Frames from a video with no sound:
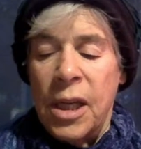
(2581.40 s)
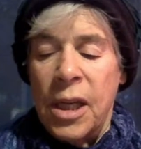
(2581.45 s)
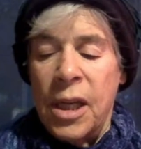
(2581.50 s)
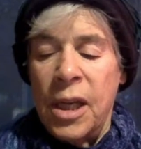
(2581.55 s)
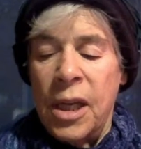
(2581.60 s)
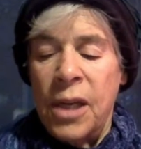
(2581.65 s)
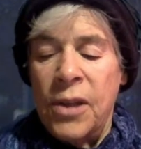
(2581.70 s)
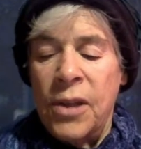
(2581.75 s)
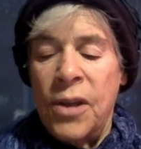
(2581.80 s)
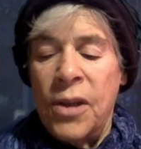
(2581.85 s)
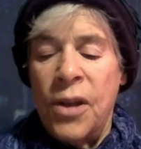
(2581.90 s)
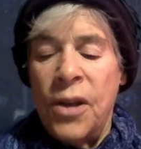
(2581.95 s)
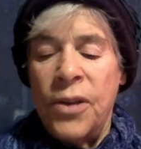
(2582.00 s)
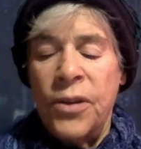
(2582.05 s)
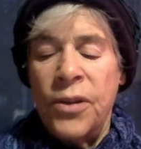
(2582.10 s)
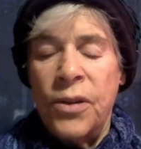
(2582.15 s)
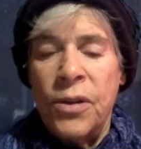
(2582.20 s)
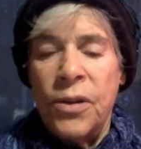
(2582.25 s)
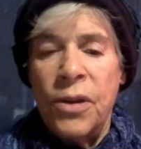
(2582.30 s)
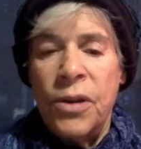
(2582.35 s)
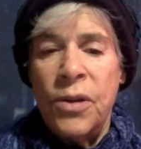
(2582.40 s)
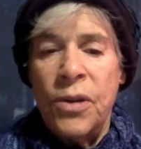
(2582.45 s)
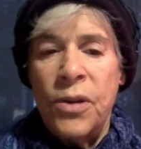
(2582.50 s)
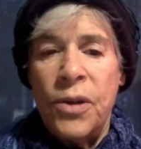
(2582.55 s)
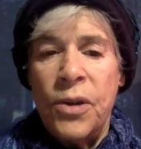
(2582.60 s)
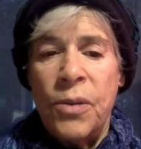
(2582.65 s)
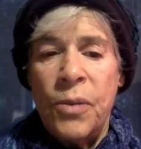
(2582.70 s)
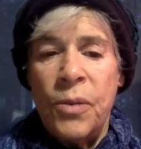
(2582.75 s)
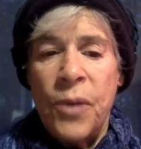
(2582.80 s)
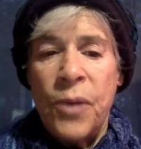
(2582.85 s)
It's also
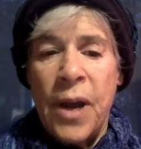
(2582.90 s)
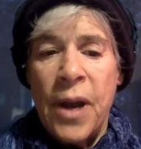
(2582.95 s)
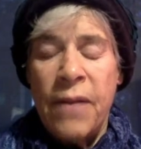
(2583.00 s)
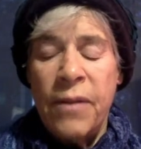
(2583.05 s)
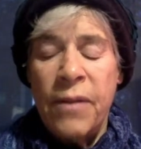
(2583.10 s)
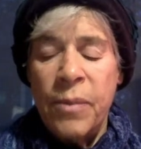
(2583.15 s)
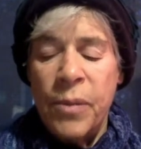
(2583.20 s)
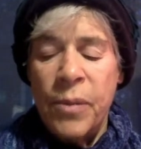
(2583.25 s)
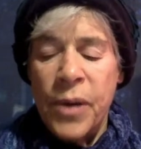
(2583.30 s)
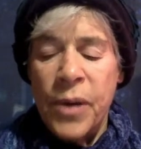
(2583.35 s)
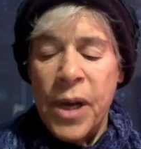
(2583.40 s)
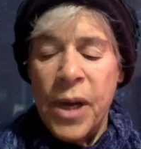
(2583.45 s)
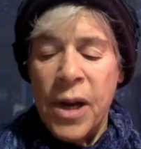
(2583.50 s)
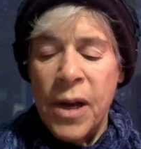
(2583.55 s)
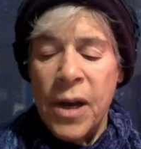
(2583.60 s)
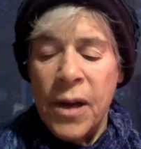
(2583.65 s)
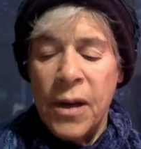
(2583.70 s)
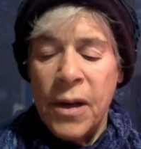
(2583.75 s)
used in private prayer.